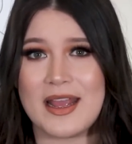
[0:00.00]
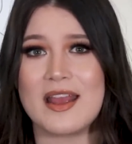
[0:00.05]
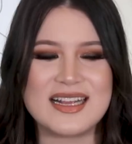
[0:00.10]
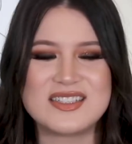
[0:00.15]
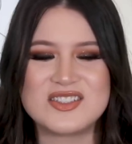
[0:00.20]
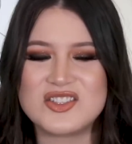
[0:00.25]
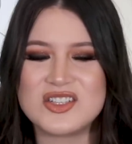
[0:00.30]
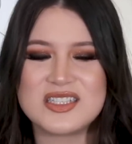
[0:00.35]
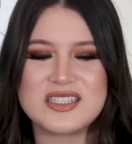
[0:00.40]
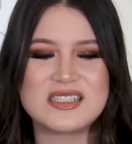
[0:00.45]

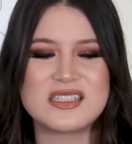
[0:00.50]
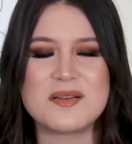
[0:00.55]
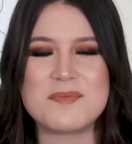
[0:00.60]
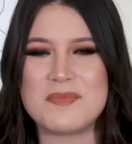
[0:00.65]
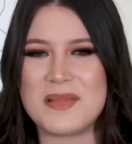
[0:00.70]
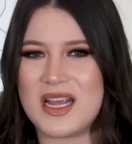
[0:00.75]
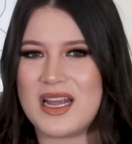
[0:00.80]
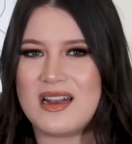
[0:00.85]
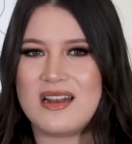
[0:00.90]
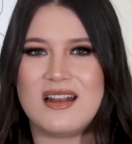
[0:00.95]
It's just to
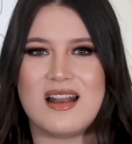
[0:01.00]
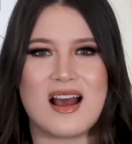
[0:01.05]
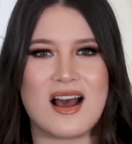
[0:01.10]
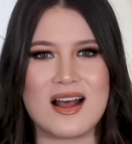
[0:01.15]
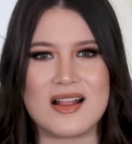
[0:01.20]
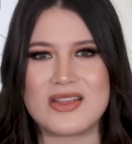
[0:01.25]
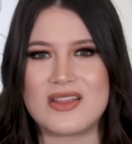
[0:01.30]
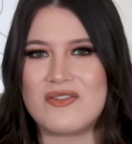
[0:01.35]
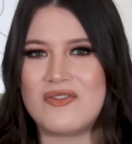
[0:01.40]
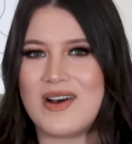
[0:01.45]
me
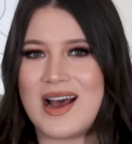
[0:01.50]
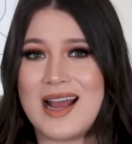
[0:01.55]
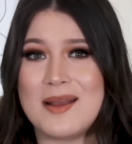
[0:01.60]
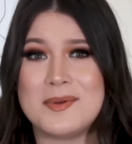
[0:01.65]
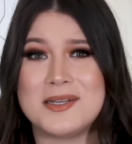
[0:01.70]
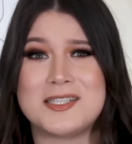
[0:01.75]
not the vibe,